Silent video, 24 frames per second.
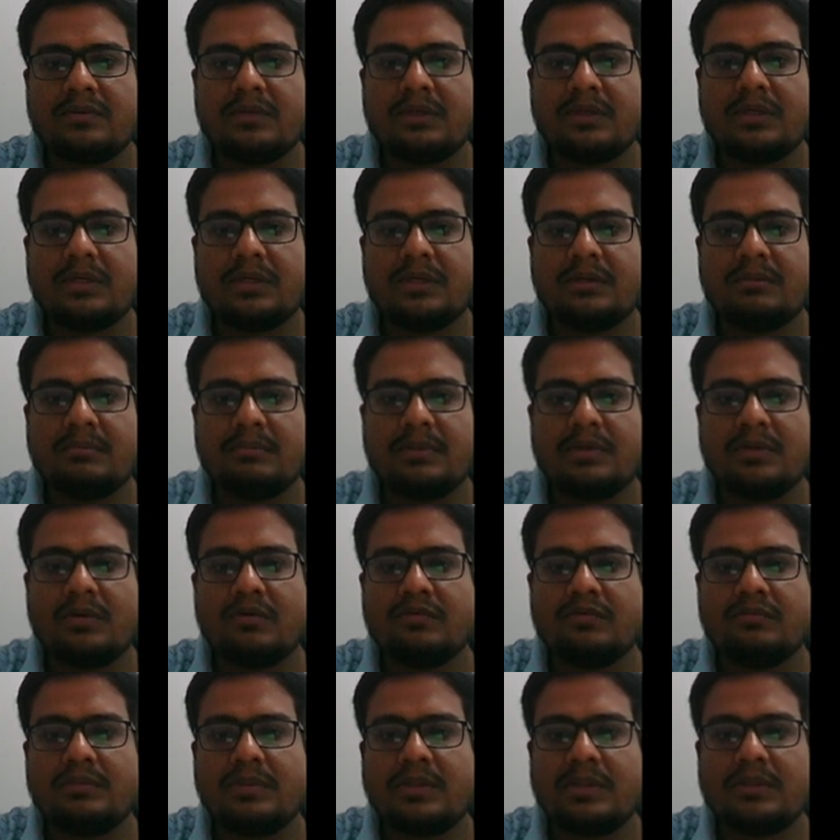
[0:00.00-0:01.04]
And P
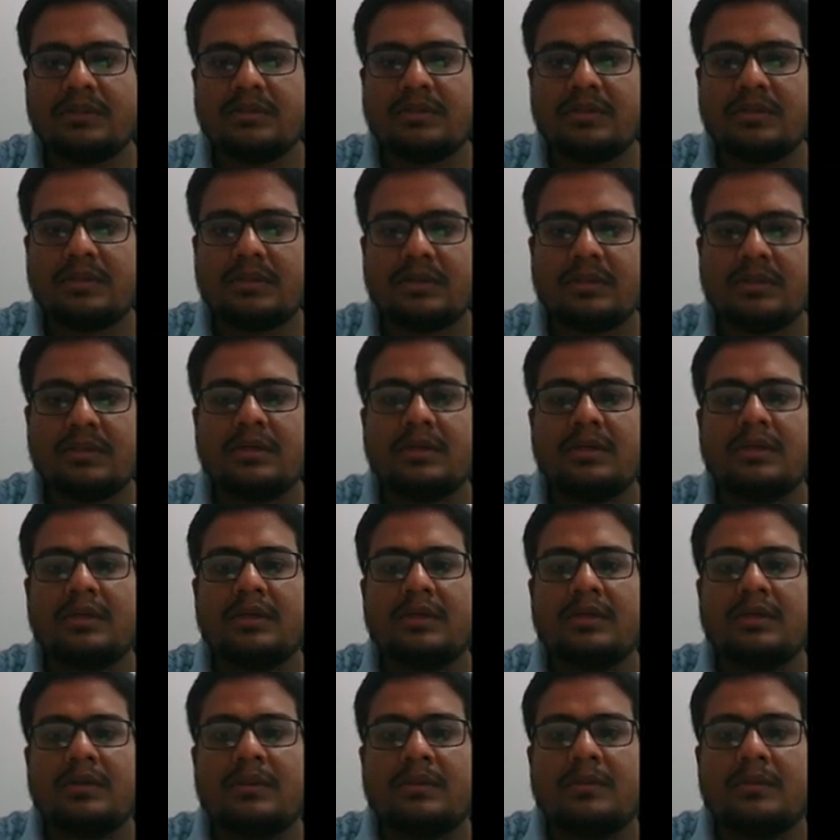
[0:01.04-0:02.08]
of B is the
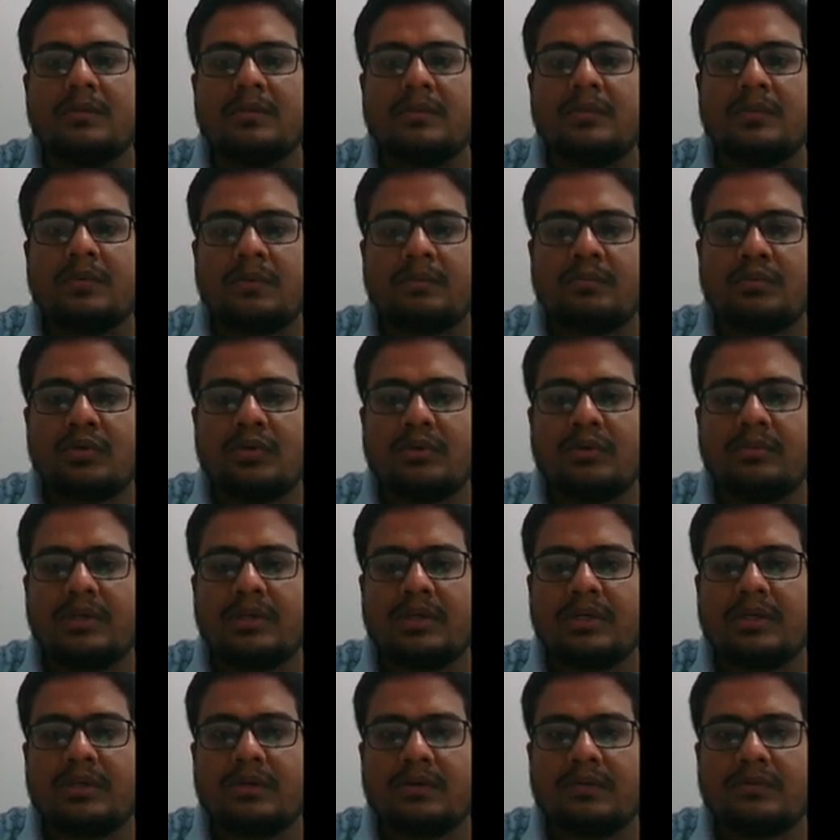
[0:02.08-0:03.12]

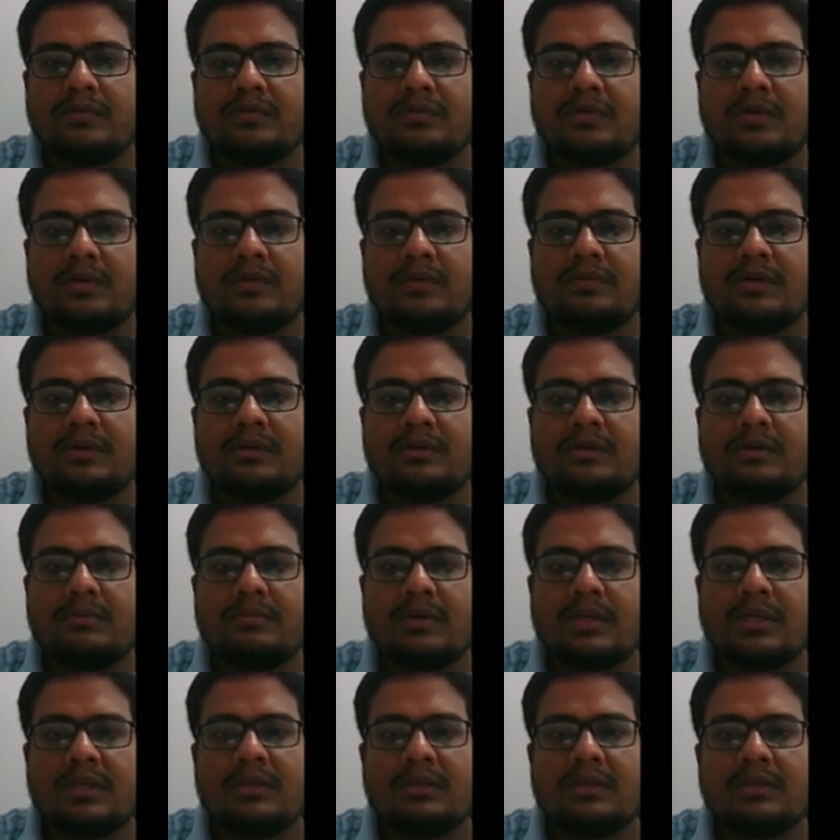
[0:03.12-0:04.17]
probability of solving
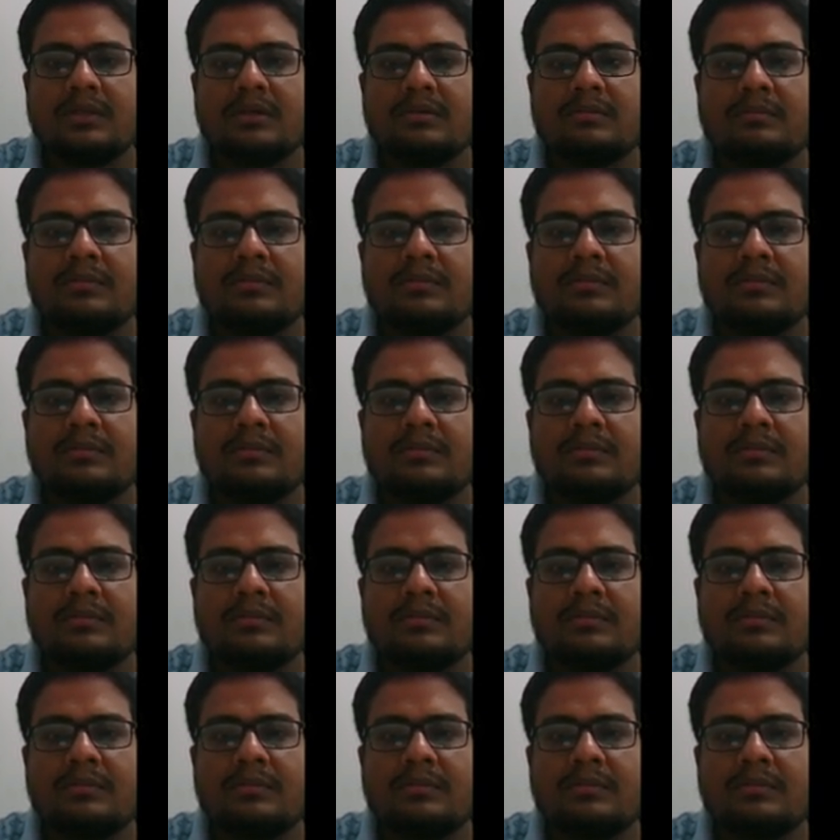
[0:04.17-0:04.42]
by the